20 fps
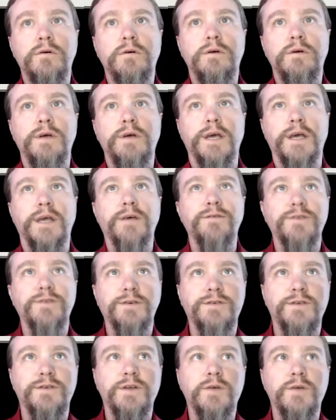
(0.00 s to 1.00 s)
It gives
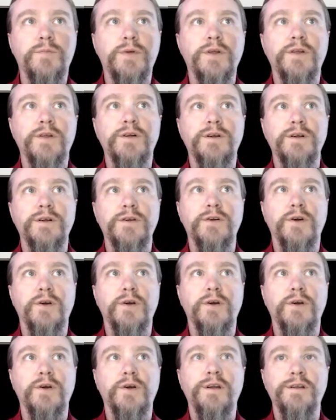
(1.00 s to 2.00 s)
us the ability to
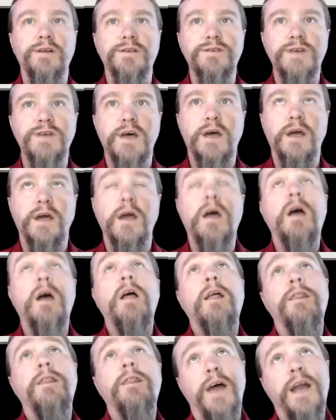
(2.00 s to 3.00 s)
go in and say,
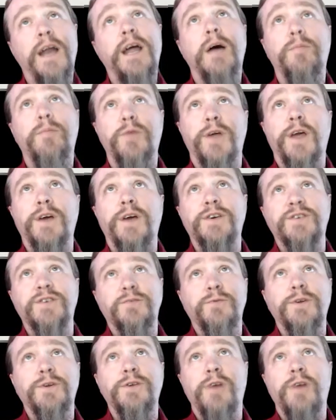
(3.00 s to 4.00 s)
that application,
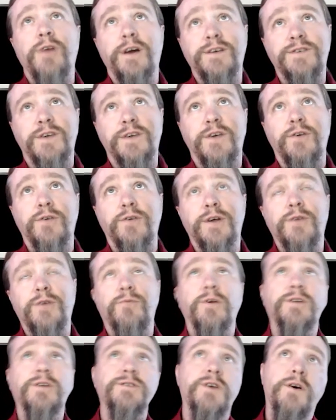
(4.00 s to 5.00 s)
when you execute it,
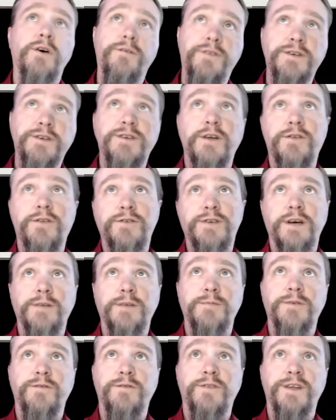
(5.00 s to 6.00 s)
runs all these other
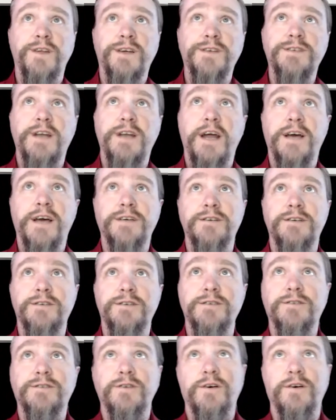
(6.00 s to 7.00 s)
types of things and
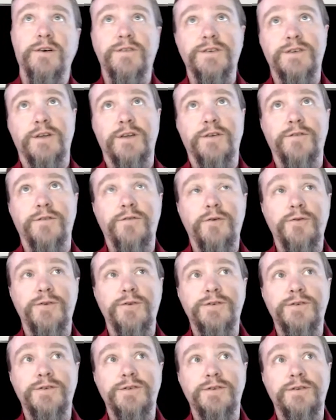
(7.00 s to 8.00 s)
accesses all these other
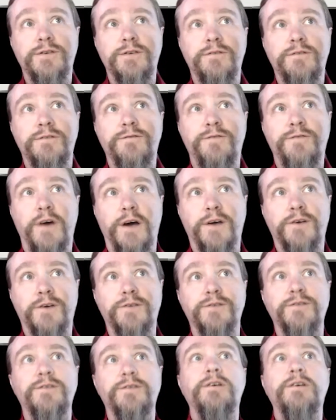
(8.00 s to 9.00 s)
folders,
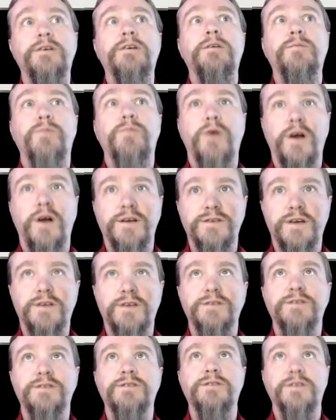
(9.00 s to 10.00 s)
files,
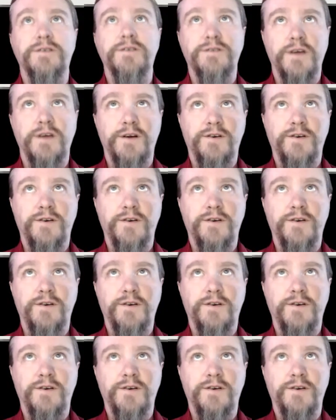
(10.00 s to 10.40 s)
processes, etc.